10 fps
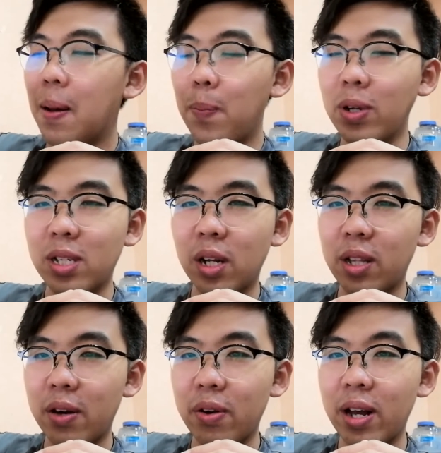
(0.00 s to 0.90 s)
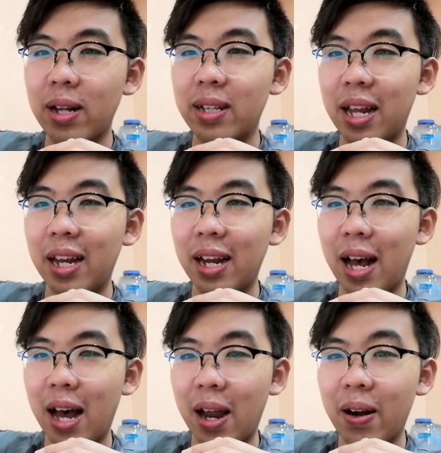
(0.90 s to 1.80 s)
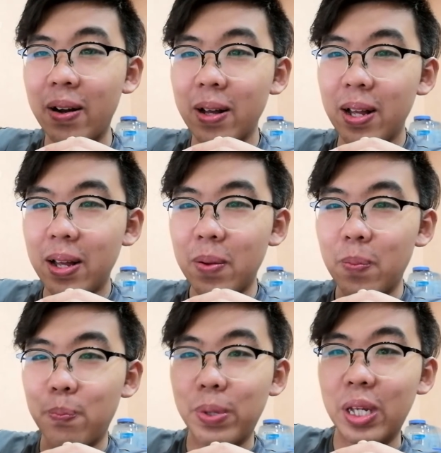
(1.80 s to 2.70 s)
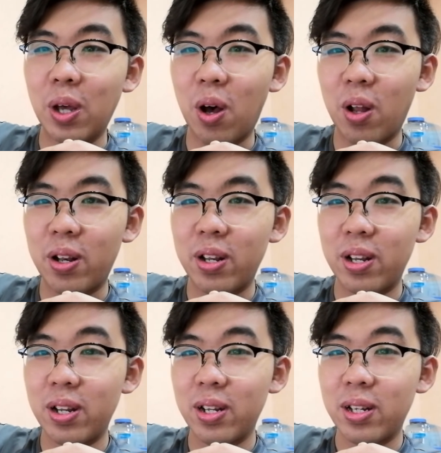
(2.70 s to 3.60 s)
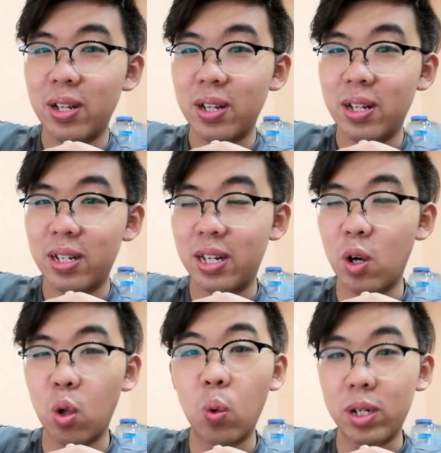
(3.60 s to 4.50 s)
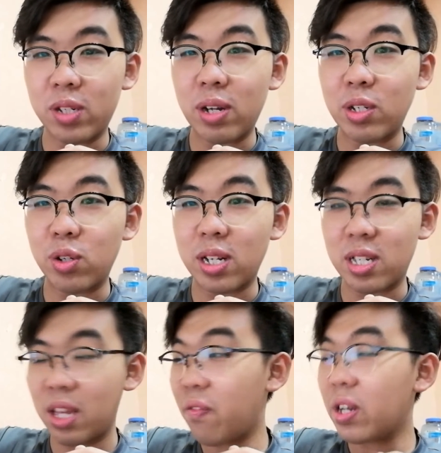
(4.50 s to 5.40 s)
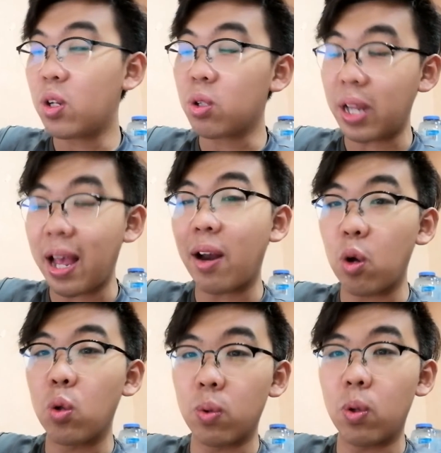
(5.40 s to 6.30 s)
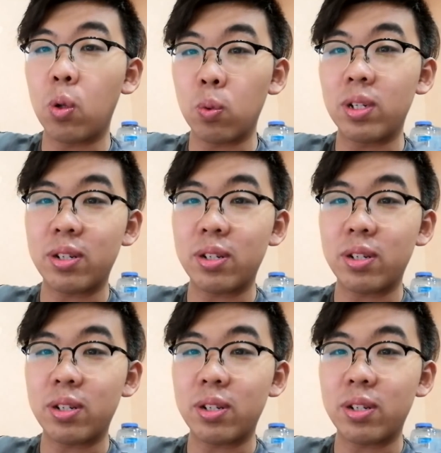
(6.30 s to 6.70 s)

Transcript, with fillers: Poecilotheria, they are beyond the older tarantulas even though they are old, older